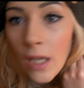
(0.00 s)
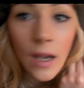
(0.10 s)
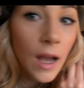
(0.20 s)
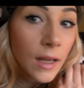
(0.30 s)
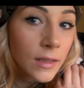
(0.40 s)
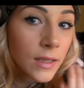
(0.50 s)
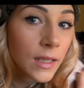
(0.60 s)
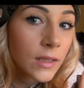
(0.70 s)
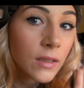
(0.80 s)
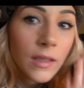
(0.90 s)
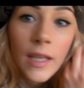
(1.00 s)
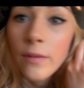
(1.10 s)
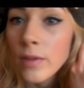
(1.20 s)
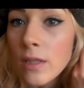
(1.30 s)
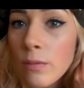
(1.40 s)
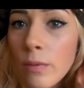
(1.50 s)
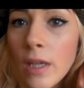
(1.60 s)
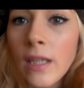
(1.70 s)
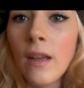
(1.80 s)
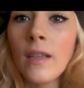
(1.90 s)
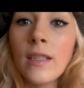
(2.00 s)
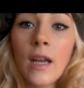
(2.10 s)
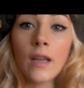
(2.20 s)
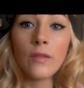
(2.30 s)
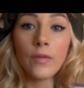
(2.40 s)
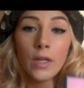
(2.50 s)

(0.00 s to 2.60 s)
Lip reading: and it just gives this really nice kind of